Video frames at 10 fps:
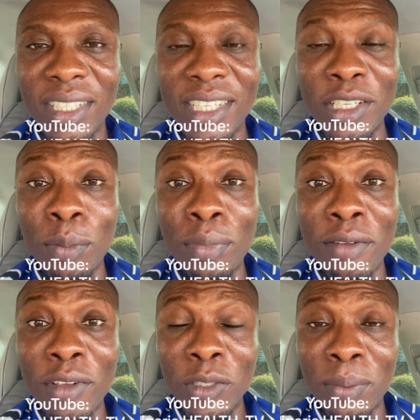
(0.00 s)
your
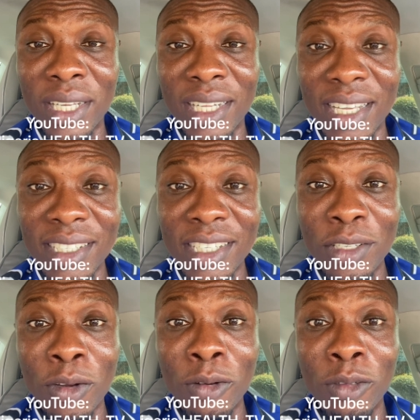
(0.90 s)

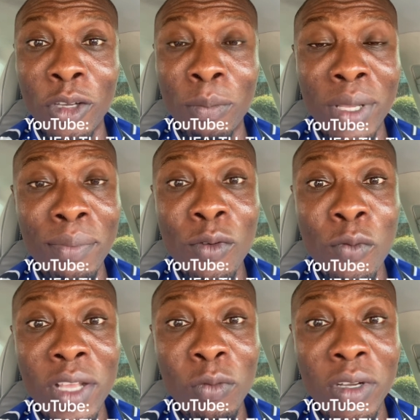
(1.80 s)
baby
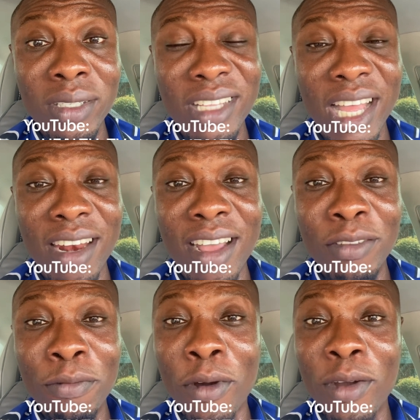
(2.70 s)
weight was
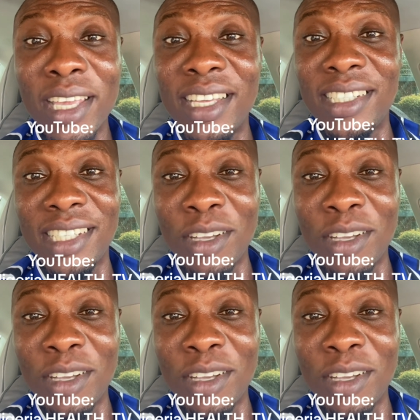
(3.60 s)
around 4 kg,